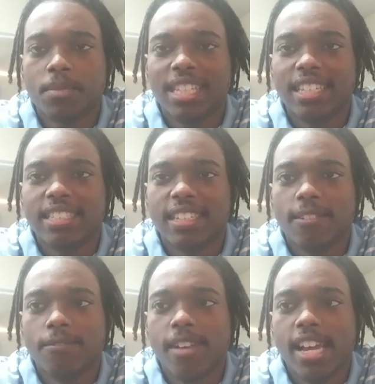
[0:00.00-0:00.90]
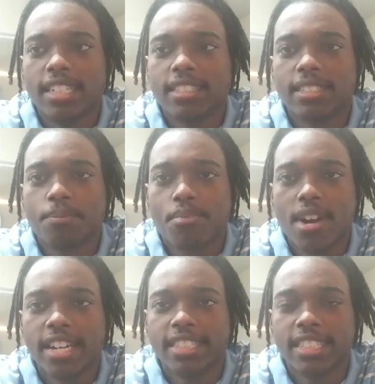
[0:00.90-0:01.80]
this affects
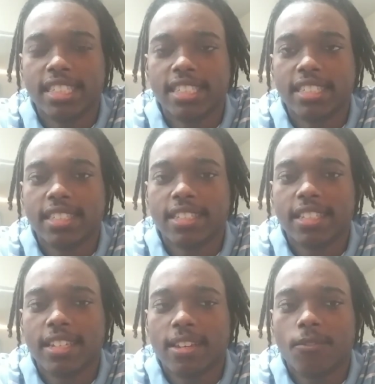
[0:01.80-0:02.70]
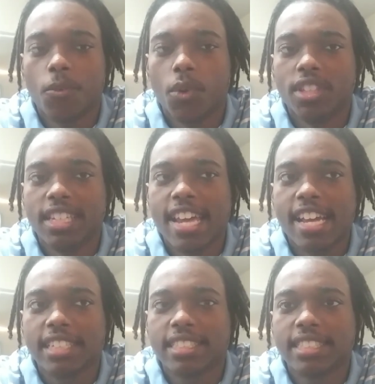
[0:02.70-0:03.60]
prices for the
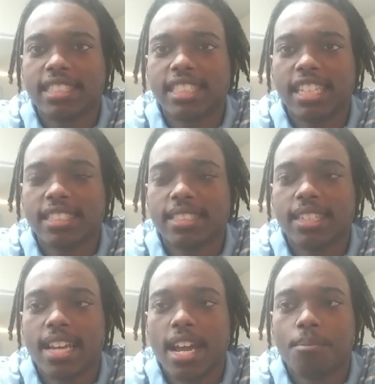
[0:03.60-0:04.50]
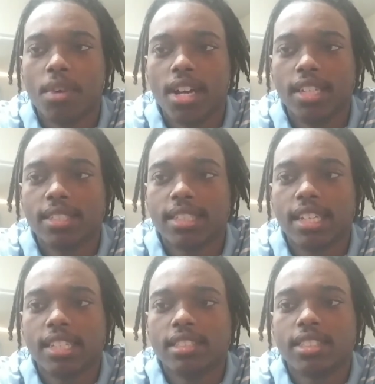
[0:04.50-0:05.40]
next 6 to 9 months.
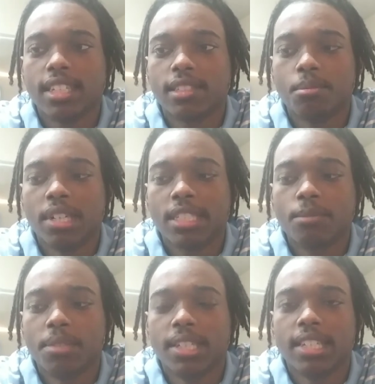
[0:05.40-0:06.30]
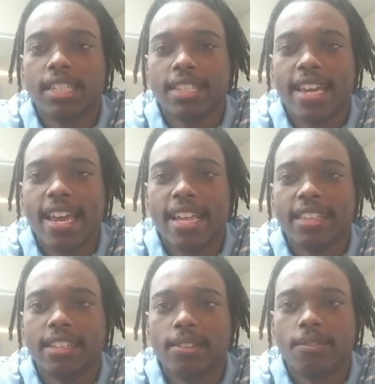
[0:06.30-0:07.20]
6 months being
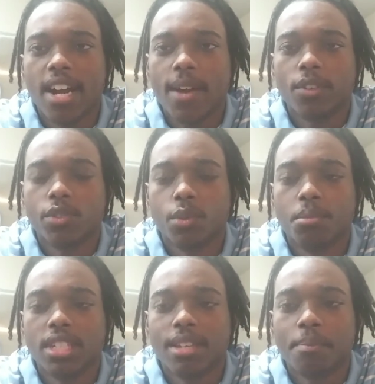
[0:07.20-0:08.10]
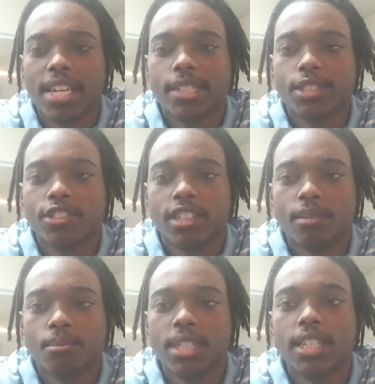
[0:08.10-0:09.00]
that the virus will be in
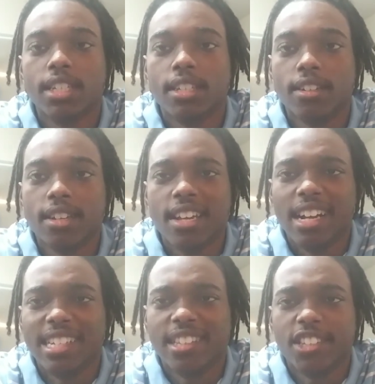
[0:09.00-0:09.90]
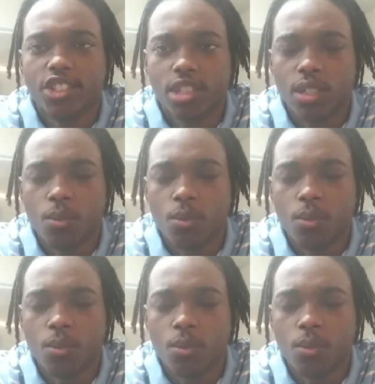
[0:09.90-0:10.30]
mainstream media. Another 3